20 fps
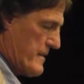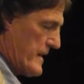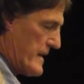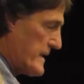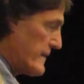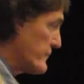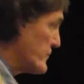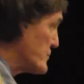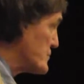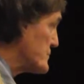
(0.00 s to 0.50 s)

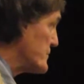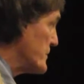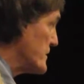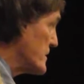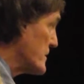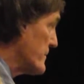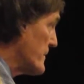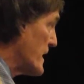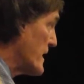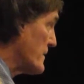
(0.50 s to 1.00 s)
And I'm going to
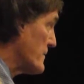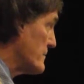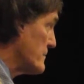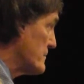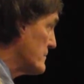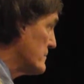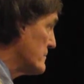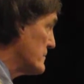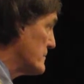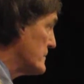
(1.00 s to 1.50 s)
speak about
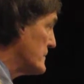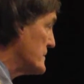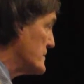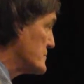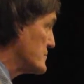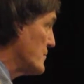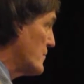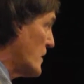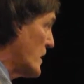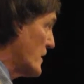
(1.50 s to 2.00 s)

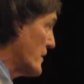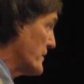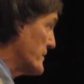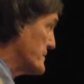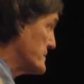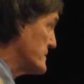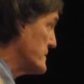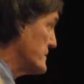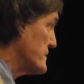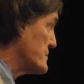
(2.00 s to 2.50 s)
these
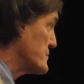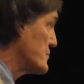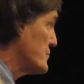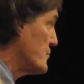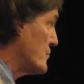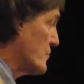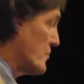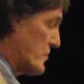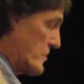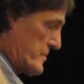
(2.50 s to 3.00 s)
qualities in this
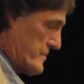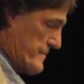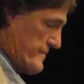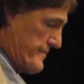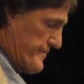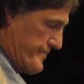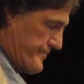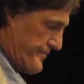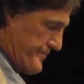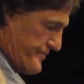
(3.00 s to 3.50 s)
core
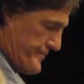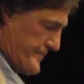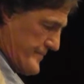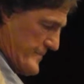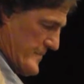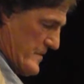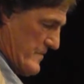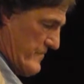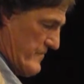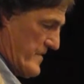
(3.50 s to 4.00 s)

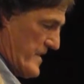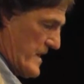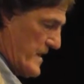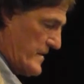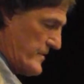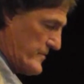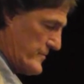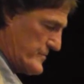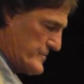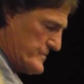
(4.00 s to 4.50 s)
of
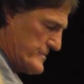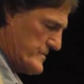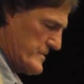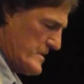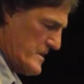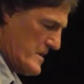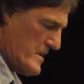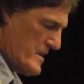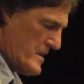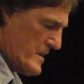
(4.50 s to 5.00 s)
values.
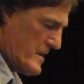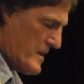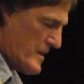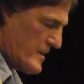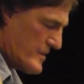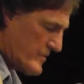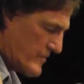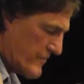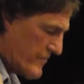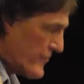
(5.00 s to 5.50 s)

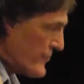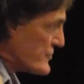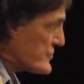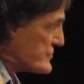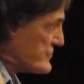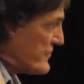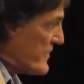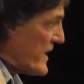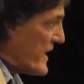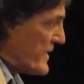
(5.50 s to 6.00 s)
The
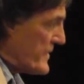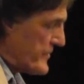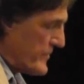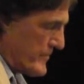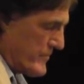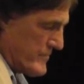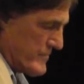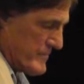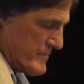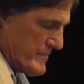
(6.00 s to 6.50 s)
first
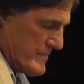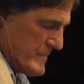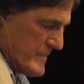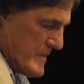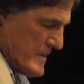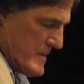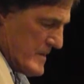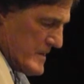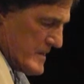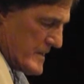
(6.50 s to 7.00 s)
value
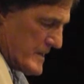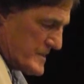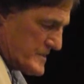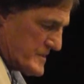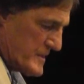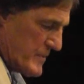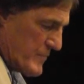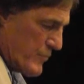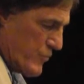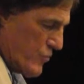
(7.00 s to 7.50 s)

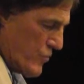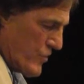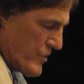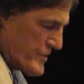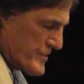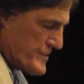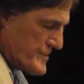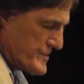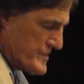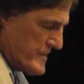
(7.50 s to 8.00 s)
is the
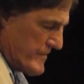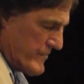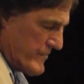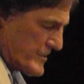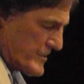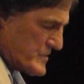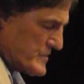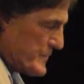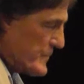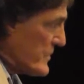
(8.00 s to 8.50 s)
importance
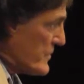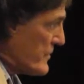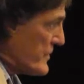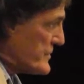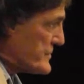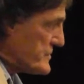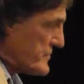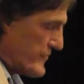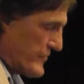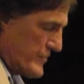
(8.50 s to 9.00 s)

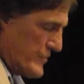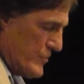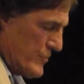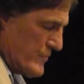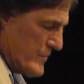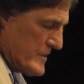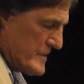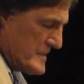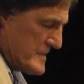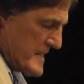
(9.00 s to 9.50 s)
experience of
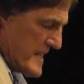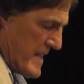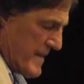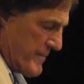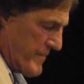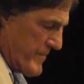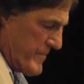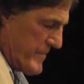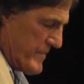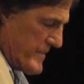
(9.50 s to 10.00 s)
human
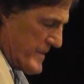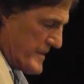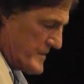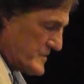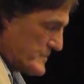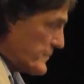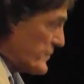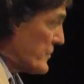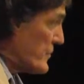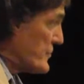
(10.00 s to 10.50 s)
depth and
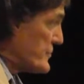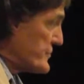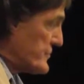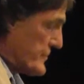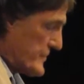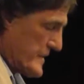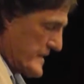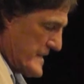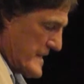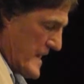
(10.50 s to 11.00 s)

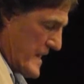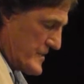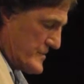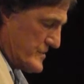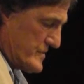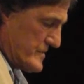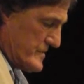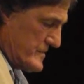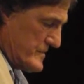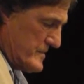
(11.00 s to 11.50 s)
spiritual
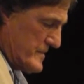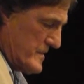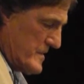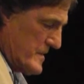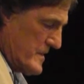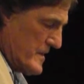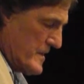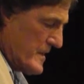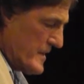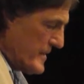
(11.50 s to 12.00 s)
connection,
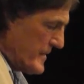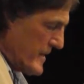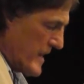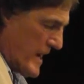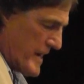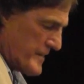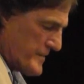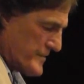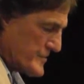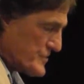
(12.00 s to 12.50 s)

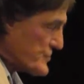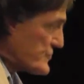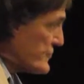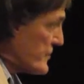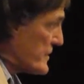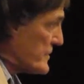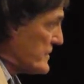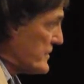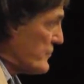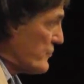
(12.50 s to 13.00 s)
not in a
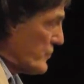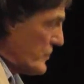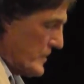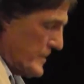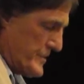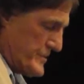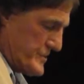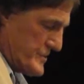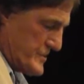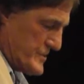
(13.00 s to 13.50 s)
strictly
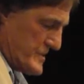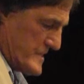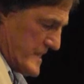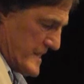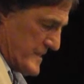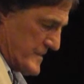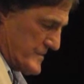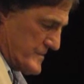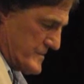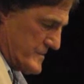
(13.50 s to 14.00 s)
religious
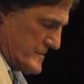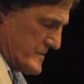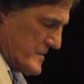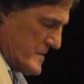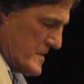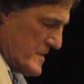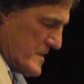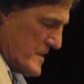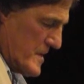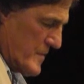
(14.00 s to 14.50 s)
sense,
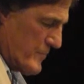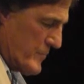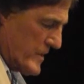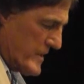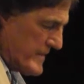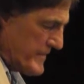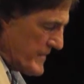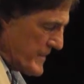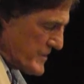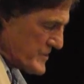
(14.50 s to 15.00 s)

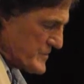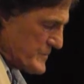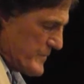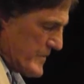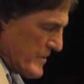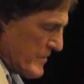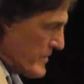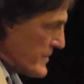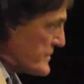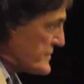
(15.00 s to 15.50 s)
but in the
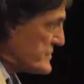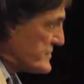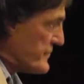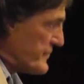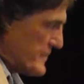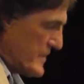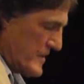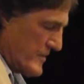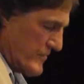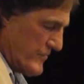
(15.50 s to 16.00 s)
experience
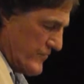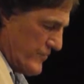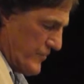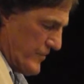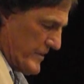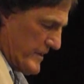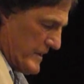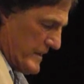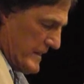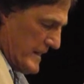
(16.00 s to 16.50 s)
of being
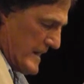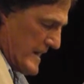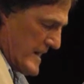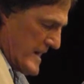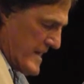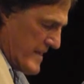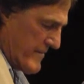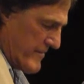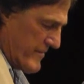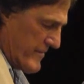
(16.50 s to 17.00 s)
fully
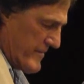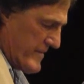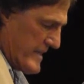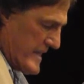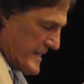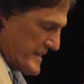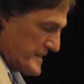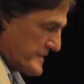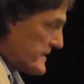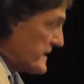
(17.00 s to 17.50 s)
alive
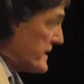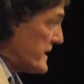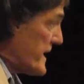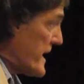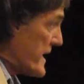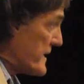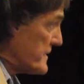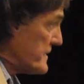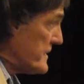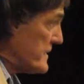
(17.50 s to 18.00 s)
and
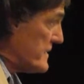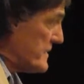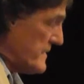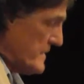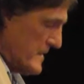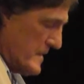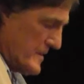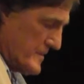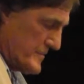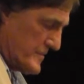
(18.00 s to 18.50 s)
connected
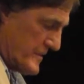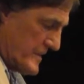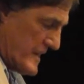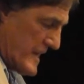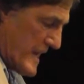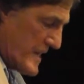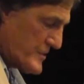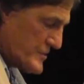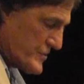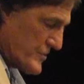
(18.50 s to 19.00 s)
to
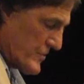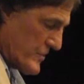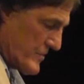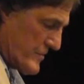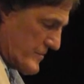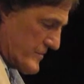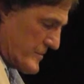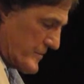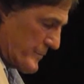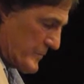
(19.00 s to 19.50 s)

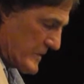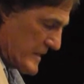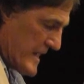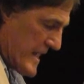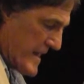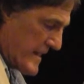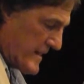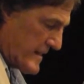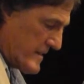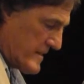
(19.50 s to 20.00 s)
nature, the
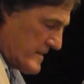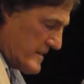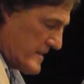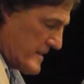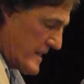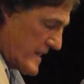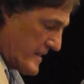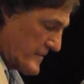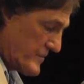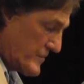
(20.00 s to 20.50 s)
planet,
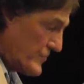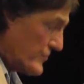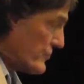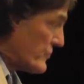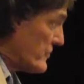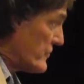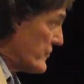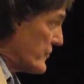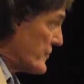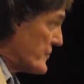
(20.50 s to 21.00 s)
and the
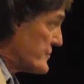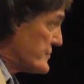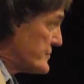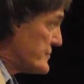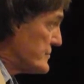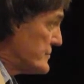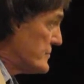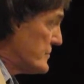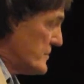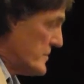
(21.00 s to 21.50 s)

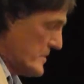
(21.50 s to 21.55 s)
universe,